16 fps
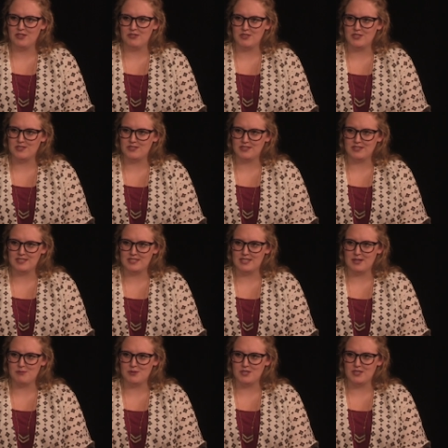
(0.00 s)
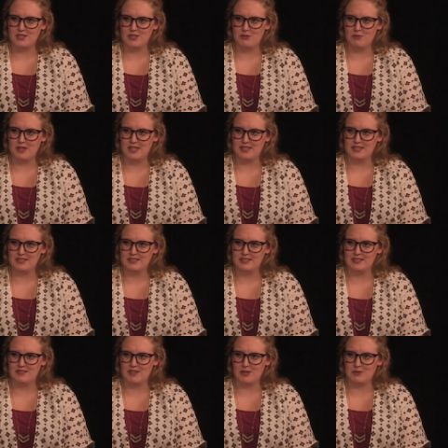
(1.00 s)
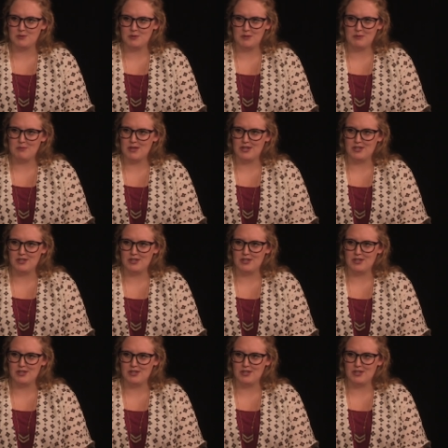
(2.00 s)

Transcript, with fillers: the original conception, you might develop something